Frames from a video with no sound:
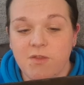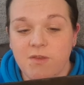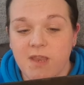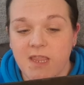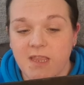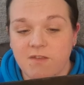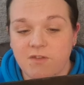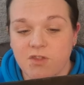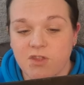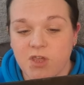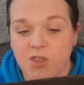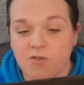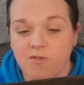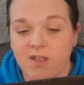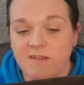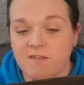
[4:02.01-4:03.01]
you need to show
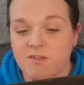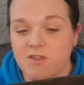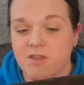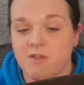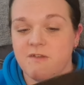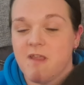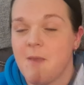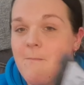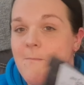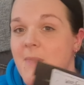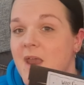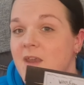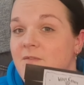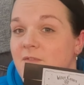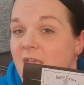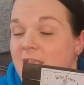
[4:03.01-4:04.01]
gratitude and
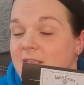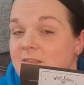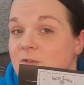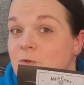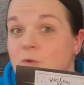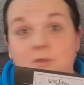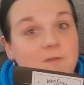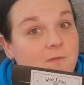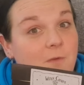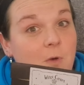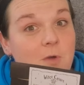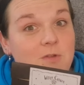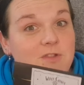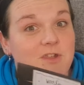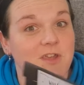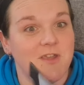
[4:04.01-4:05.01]
manifest good
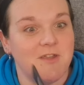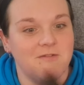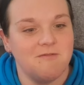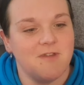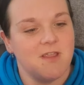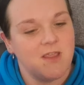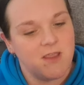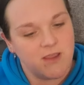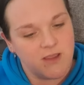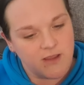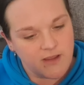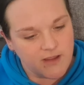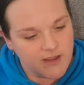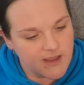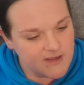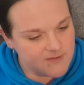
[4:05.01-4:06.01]
fortune.
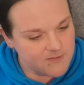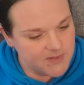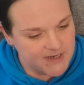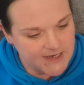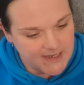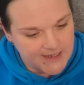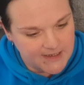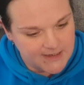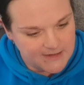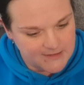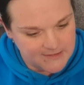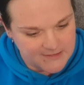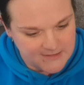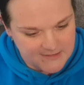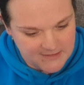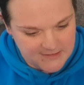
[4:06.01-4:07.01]
Yes, please.
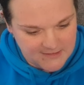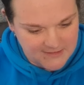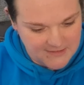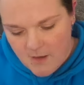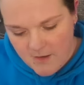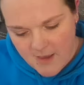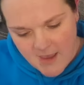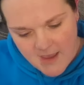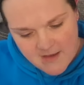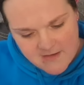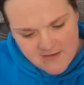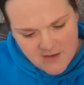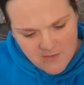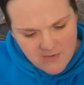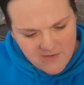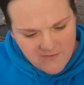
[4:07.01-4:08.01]
Okay,
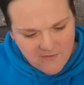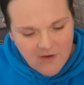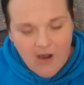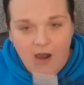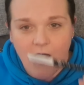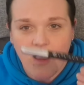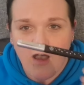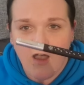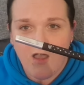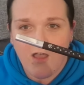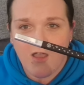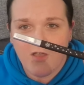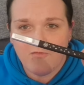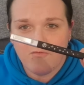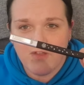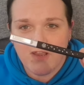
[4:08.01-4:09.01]
so we've got
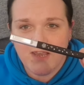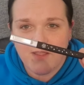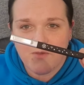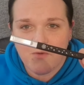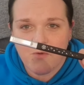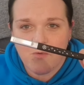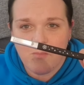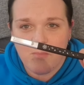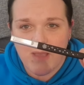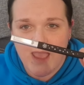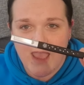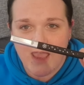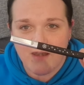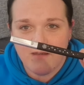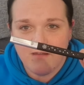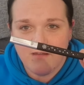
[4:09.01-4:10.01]
a really cool
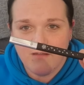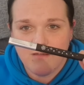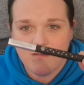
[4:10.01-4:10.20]
pen.